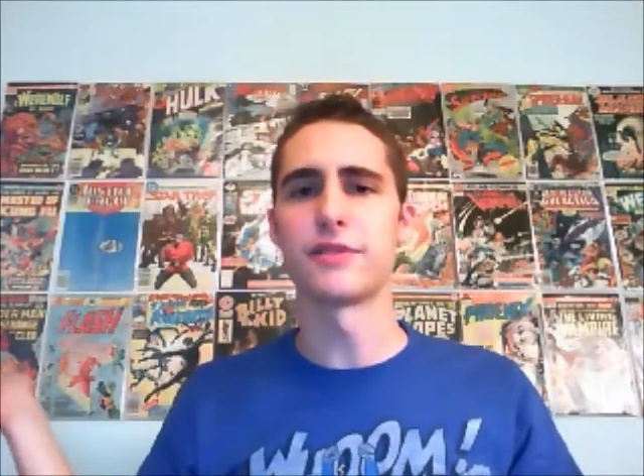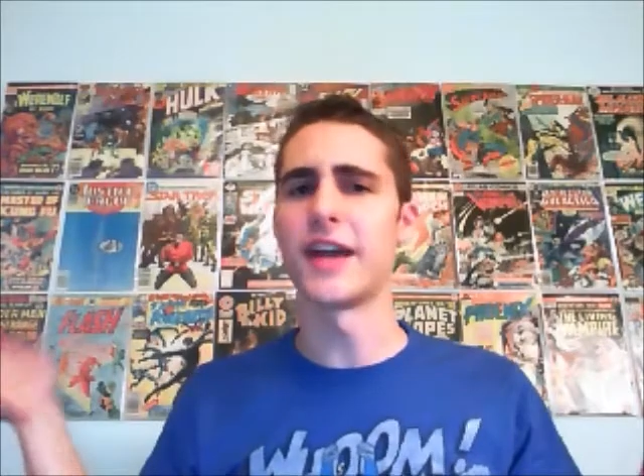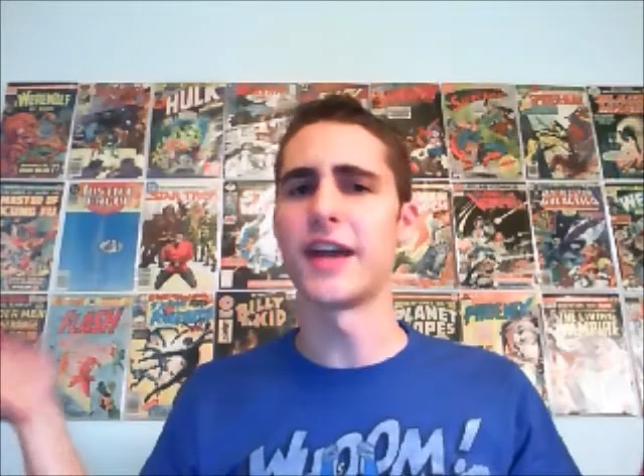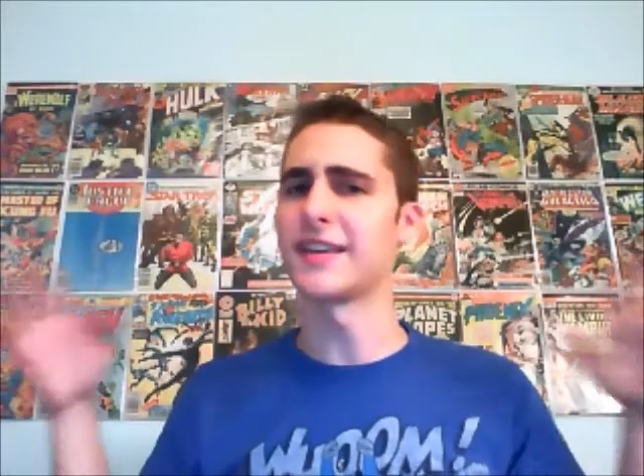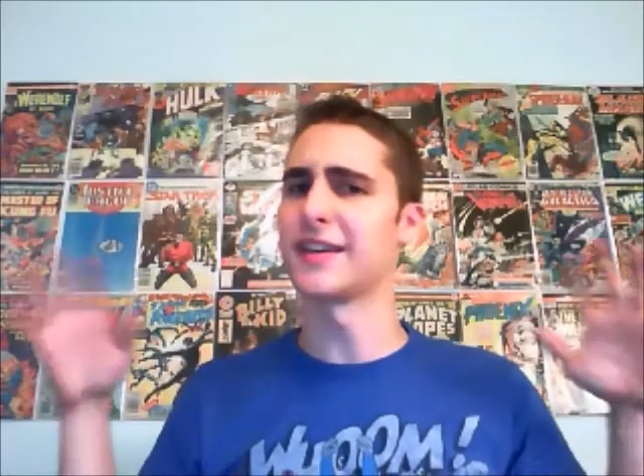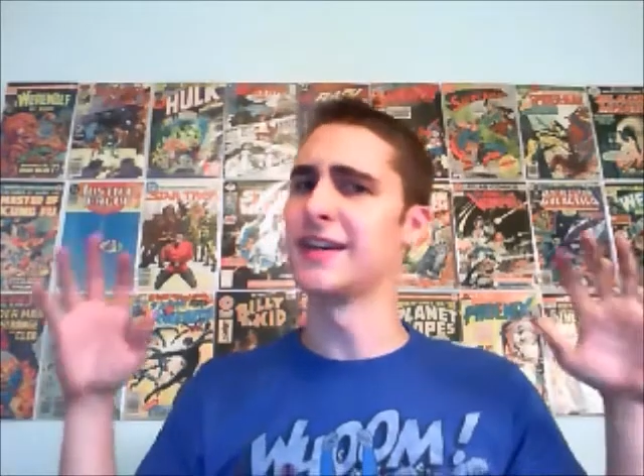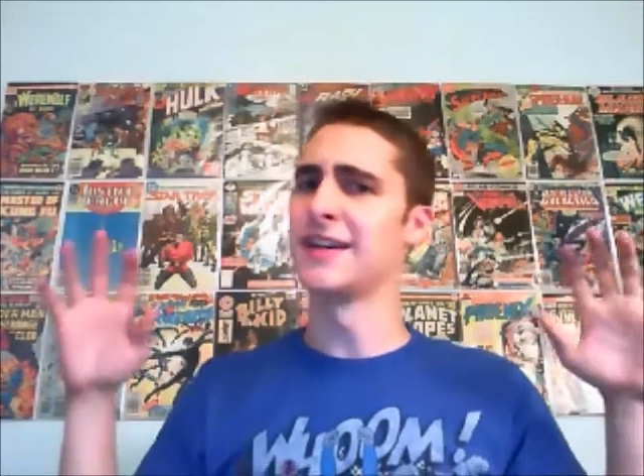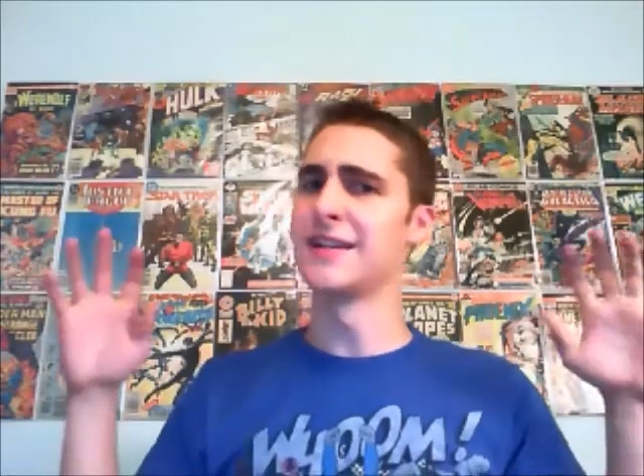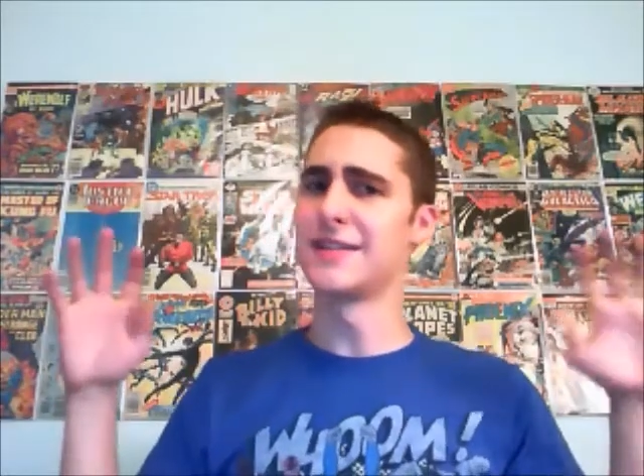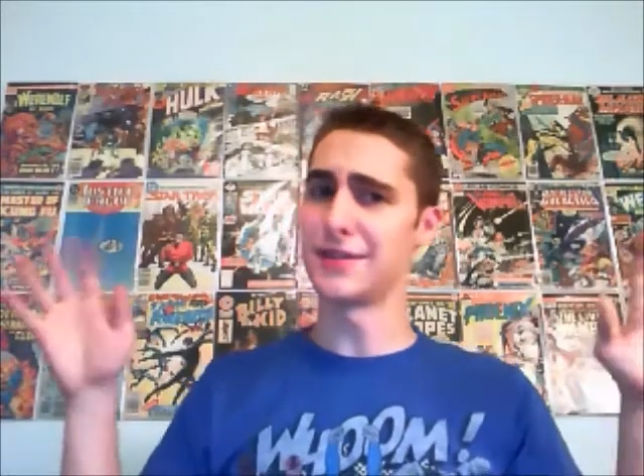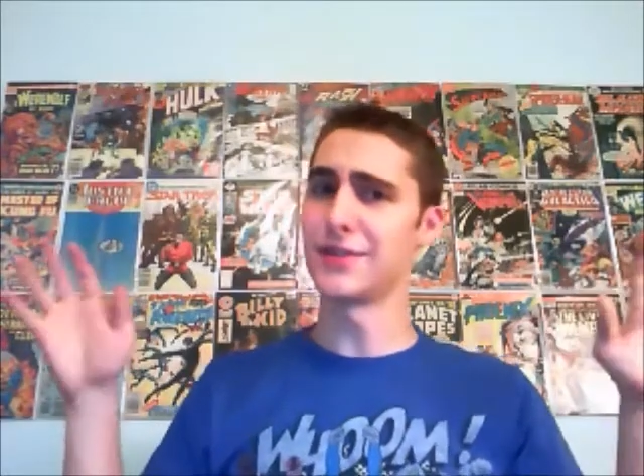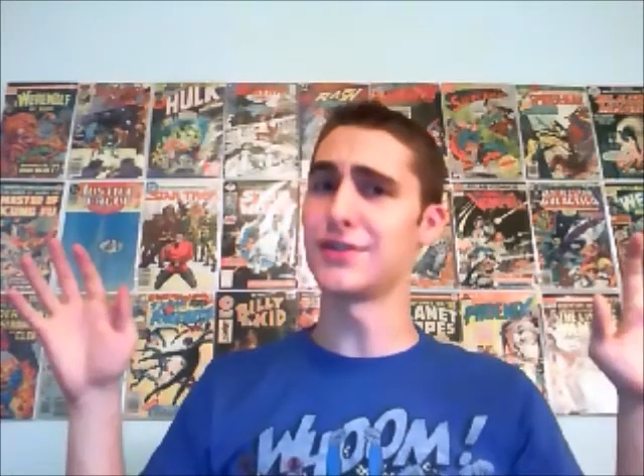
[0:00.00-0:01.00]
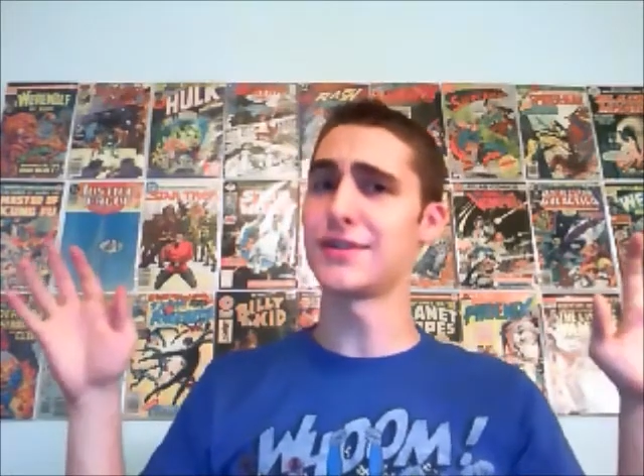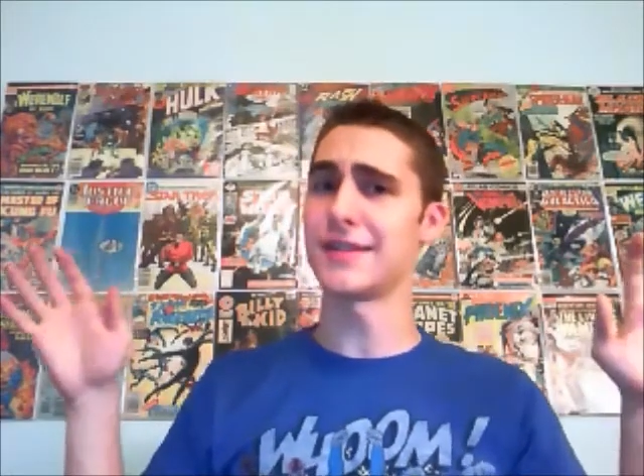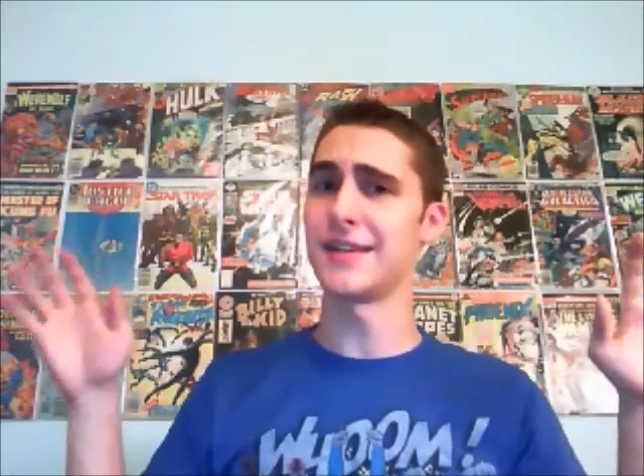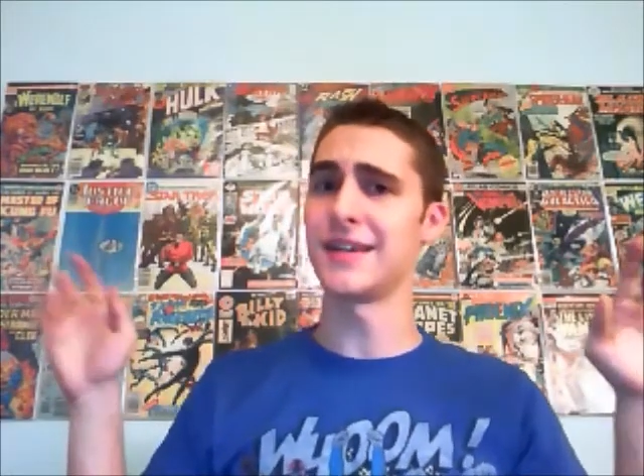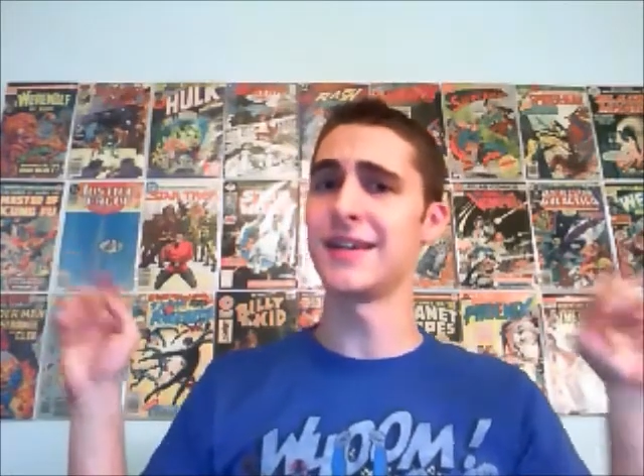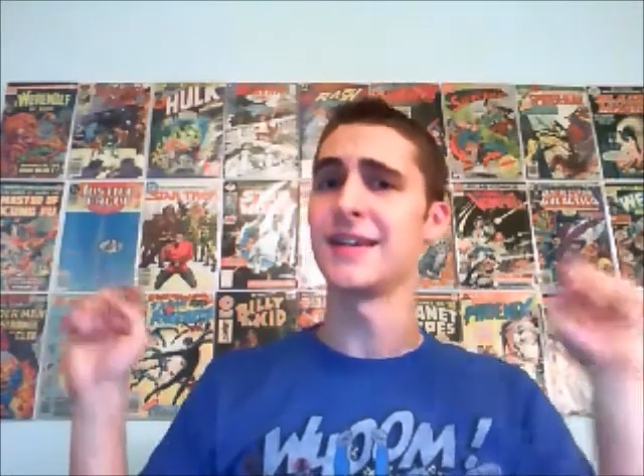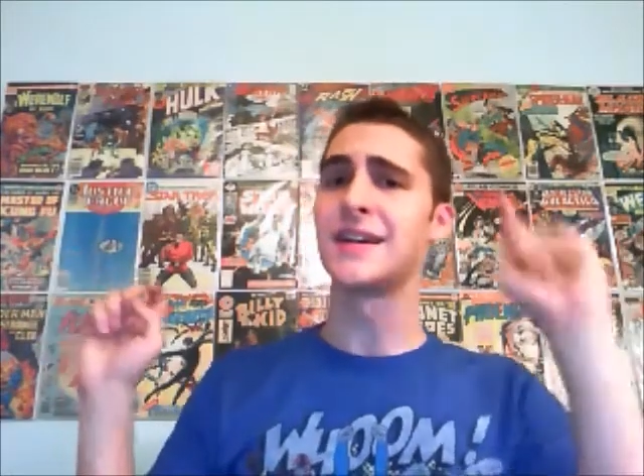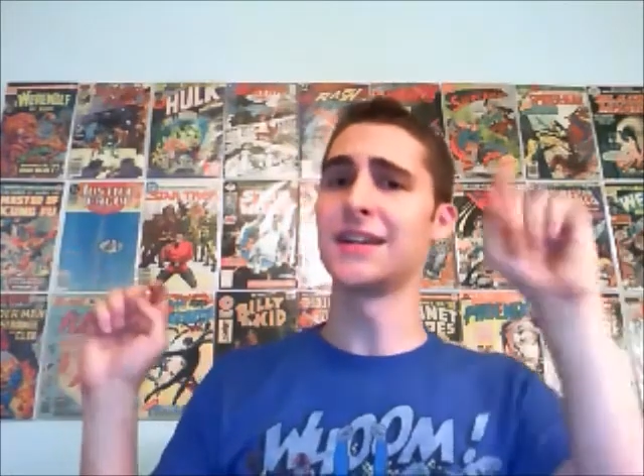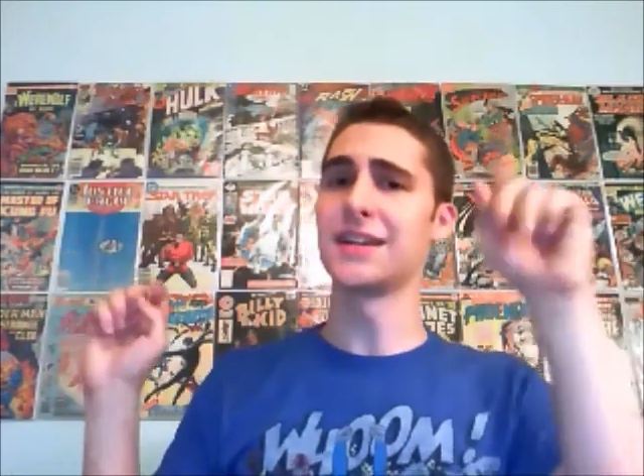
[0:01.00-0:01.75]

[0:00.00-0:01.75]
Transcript: Like, seriously,